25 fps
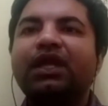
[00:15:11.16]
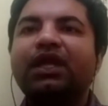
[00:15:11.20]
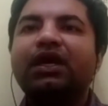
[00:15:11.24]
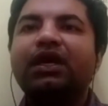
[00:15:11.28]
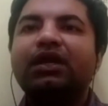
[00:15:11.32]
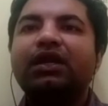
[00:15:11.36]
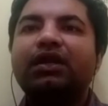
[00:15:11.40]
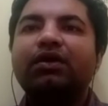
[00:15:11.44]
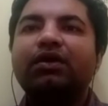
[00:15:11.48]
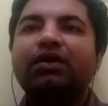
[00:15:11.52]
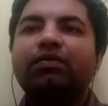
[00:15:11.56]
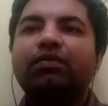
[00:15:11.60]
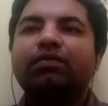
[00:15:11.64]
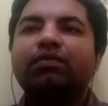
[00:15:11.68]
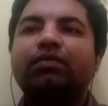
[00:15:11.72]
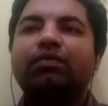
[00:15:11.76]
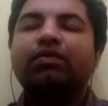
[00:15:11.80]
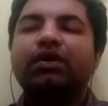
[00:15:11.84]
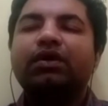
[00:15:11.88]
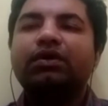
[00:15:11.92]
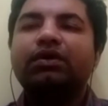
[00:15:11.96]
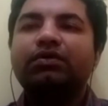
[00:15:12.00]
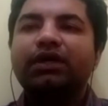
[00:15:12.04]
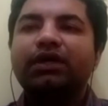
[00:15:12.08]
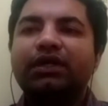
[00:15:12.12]
Now,
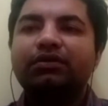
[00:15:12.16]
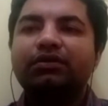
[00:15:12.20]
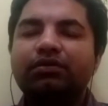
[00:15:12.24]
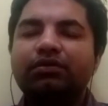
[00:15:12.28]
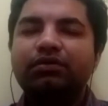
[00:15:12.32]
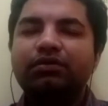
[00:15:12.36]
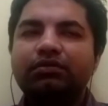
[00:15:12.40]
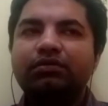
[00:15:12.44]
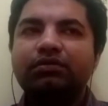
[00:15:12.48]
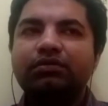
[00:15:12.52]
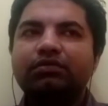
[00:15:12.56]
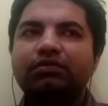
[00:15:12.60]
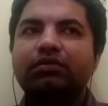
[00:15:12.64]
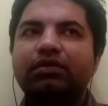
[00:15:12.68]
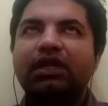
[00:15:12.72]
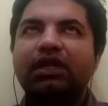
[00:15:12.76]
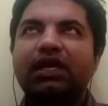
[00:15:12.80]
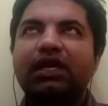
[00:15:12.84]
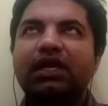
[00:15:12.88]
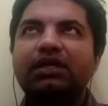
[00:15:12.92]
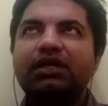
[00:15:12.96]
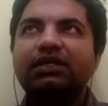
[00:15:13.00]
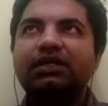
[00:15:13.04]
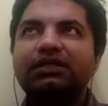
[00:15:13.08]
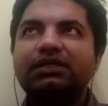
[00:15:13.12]
what do?
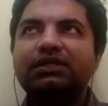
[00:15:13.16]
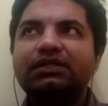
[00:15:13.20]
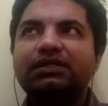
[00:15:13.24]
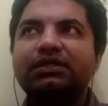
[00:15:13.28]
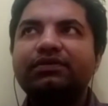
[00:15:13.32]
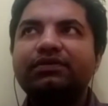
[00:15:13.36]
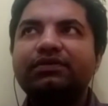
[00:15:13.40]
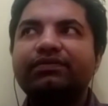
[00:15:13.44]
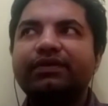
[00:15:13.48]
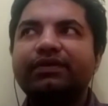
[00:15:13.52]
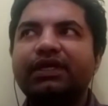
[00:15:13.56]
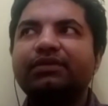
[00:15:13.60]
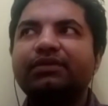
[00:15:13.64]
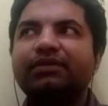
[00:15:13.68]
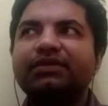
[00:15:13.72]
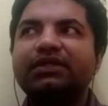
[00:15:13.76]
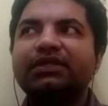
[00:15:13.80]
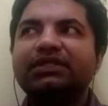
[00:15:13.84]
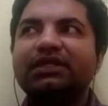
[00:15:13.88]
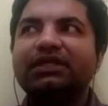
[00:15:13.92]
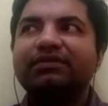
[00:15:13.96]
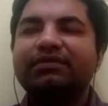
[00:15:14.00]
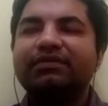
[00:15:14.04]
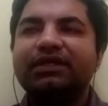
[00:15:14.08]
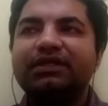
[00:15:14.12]
Last 5
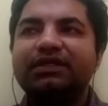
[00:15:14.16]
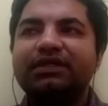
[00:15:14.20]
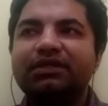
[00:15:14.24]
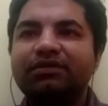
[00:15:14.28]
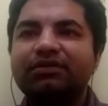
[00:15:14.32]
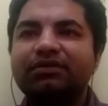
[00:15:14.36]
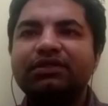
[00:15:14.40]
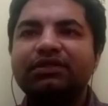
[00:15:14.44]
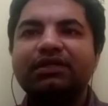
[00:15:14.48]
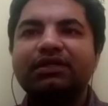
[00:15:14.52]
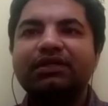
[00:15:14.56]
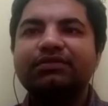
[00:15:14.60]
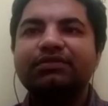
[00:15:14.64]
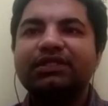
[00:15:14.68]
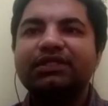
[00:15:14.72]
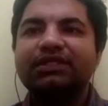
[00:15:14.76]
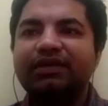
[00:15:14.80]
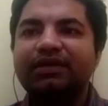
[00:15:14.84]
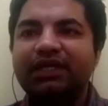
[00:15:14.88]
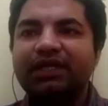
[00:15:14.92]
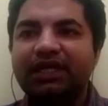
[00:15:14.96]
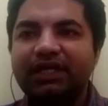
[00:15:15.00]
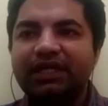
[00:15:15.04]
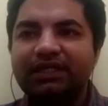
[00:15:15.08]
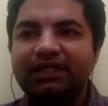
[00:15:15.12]
months, I've reached out to some
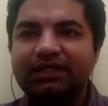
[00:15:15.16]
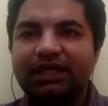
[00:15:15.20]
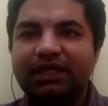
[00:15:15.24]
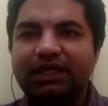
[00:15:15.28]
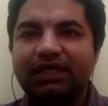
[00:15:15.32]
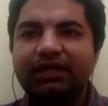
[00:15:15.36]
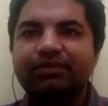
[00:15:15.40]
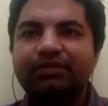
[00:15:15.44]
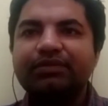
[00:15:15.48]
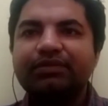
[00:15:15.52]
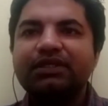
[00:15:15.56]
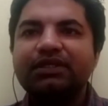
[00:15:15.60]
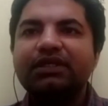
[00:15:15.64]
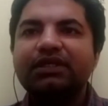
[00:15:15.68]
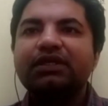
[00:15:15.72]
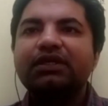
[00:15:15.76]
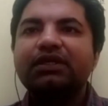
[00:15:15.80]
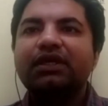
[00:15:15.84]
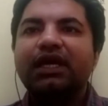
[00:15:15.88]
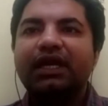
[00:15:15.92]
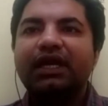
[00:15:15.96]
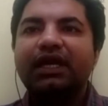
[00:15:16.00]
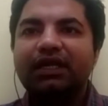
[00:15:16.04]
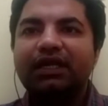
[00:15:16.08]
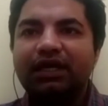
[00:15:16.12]
79 startups
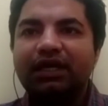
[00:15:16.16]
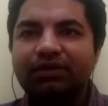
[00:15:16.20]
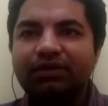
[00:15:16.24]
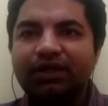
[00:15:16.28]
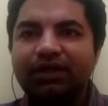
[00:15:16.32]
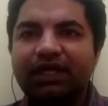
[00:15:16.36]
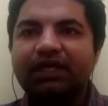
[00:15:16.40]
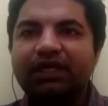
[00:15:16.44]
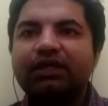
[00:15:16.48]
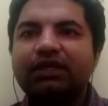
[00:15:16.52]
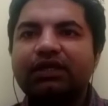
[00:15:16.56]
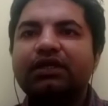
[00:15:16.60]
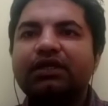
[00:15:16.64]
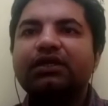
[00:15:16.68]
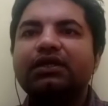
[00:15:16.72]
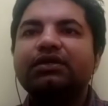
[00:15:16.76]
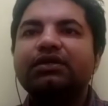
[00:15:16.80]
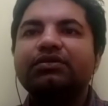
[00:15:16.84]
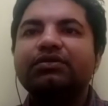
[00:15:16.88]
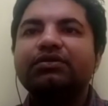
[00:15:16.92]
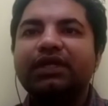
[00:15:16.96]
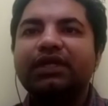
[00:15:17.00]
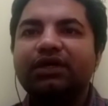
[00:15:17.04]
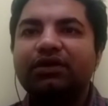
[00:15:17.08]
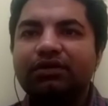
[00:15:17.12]
and counting.
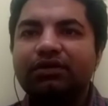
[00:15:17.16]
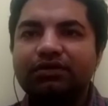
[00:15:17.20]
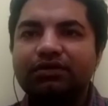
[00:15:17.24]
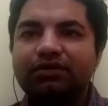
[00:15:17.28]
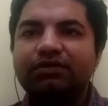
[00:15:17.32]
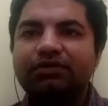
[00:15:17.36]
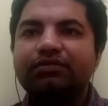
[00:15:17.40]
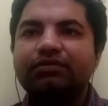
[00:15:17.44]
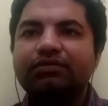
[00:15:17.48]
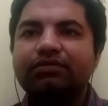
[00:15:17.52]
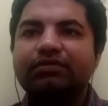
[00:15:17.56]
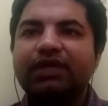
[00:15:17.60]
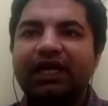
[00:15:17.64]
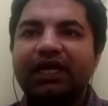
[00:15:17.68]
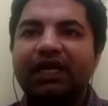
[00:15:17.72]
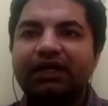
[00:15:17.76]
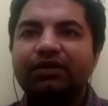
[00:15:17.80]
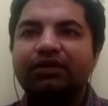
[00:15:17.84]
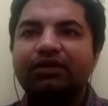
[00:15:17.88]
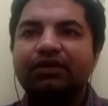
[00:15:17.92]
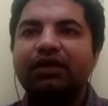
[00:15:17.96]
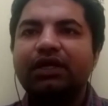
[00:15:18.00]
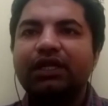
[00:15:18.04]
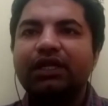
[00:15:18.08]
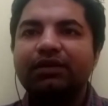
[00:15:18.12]
Today also, I had
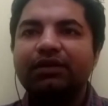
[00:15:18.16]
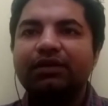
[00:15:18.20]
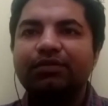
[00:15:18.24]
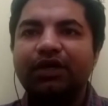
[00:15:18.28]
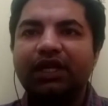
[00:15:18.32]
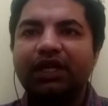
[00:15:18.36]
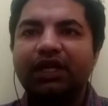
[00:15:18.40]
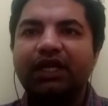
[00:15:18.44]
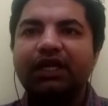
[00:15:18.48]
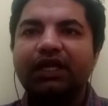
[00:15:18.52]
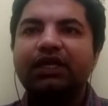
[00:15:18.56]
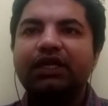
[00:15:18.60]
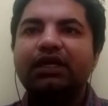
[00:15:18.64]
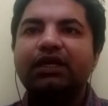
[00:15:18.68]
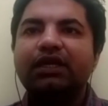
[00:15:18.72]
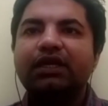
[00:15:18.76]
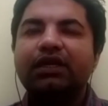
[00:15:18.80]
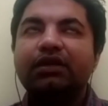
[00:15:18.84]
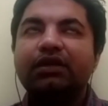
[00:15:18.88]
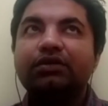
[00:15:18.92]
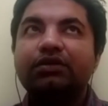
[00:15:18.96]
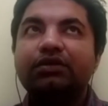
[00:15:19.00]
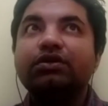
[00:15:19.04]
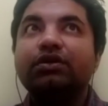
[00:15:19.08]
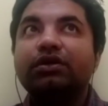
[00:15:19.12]

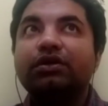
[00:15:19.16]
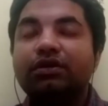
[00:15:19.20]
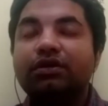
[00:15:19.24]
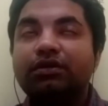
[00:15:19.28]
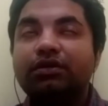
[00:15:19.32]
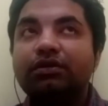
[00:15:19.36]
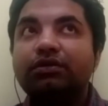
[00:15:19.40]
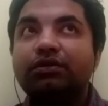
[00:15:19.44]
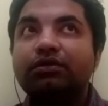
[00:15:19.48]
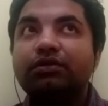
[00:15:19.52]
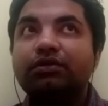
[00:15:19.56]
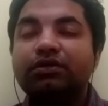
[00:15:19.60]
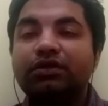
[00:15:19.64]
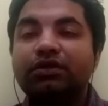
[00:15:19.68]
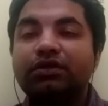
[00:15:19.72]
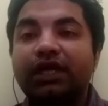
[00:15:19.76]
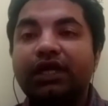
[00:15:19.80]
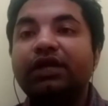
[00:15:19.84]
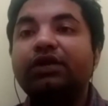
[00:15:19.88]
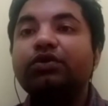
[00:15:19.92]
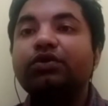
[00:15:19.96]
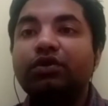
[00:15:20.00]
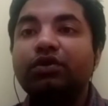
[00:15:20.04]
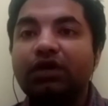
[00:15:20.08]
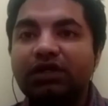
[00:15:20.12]
two
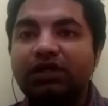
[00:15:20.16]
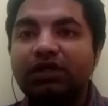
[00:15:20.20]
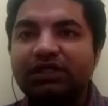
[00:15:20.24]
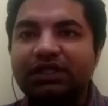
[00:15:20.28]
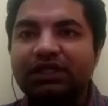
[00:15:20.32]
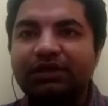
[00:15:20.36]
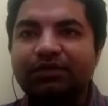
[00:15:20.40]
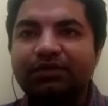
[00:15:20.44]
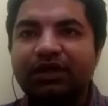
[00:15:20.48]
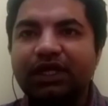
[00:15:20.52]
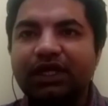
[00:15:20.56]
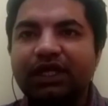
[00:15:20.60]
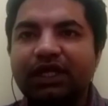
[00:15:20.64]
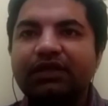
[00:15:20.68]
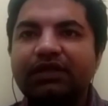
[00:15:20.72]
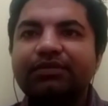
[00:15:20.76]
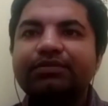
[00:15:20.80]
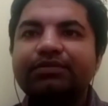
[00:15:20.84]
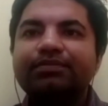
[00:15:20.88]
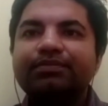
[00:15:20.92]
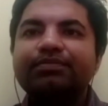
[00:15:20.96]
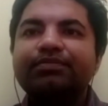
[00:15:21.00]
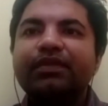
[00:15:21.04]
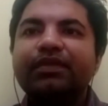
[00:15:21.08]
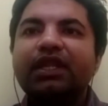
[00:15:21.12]
calls in the morning.
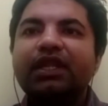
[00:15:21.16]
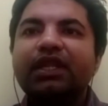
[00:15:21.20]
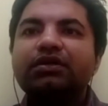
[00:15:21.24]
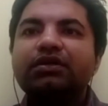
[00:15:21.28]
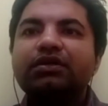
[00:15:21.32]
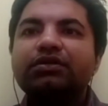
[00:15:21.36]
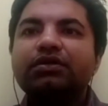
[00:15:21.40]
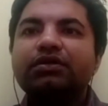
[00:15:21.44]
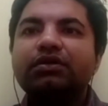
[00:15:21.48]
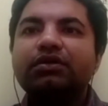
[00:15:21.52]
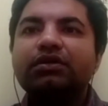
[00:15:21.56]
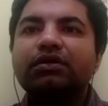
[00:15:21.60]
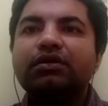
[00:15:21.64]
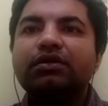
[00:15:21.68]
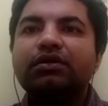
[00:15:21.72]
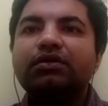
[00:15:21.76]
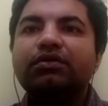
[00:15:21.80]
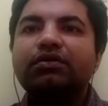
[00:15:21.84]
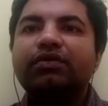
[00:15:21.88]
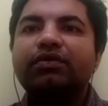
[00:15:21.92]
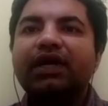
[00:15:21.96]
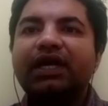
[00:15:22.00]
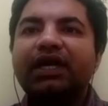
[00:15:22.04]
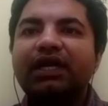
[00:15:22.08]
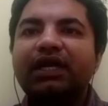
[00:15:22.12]
So,
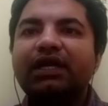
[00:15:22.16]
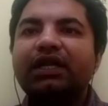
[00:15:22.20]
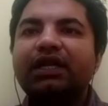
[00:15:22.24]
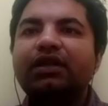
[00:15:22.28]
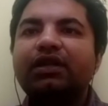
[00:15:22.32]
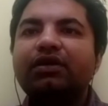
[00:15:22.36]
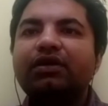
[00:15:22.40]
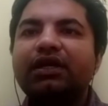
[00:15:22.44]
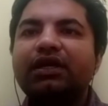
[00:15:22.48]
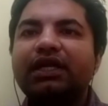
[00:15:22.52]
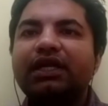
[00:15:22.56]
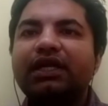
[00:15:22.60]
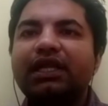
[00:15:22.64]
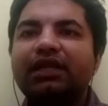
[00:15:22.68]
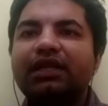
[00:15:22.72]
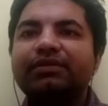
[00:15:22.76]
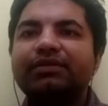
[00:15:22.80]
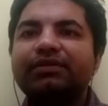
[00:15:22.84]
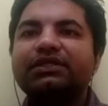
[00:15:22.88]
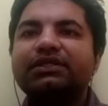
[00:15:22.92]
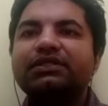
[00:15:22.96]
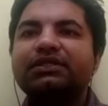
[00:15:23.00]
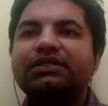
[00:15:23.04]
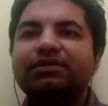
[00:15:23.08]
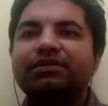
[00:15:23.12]
quite literally on a daily
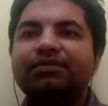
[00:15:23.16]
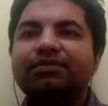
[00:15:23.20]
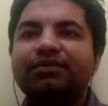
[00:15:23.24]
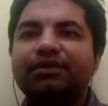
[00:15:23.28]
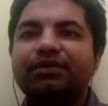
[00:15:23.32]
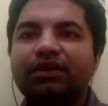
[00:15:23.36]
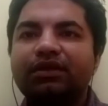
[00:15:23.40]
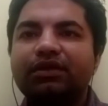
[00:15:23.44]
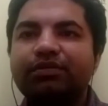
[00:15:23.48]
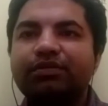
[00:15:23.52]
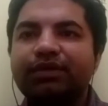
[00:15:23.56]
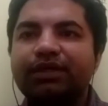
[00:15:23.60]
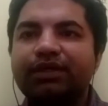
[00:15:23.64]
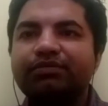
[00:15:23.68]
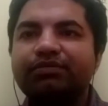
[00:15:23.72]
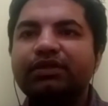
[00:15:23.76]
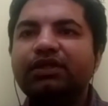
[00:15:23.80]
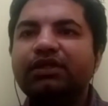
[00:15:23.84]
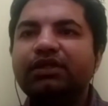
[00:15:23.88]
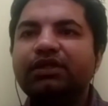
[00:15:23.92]
basis, I'm talking to people.